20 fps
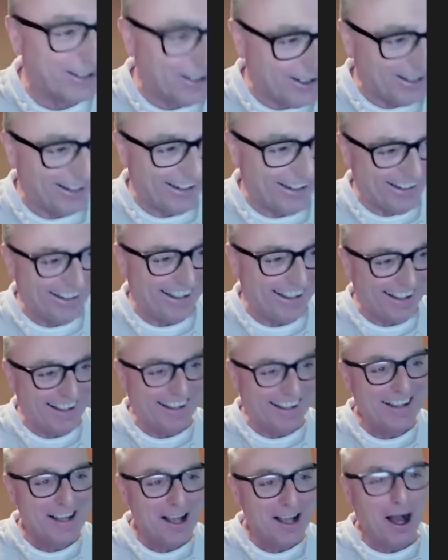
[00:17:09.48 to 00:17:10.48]
of
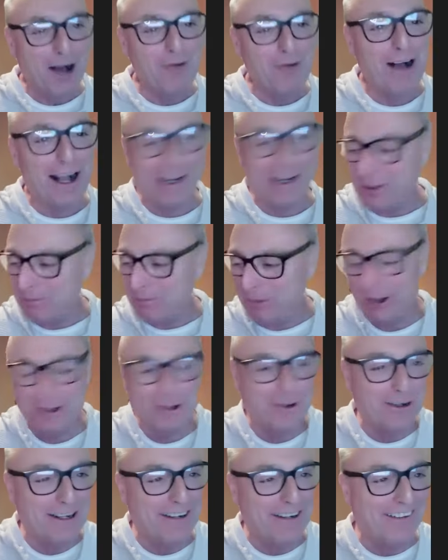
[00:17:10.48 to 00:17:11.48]

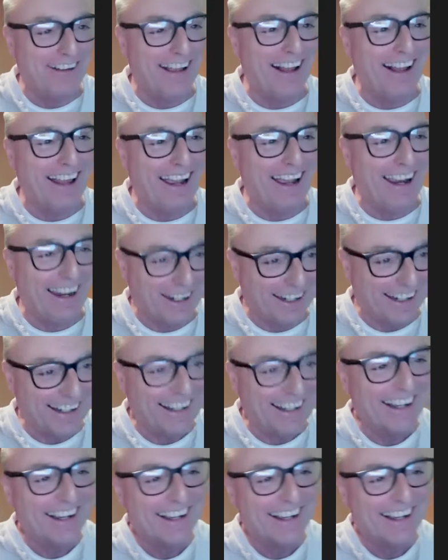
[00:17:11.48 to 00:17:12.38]
Acapulco here in LA. We,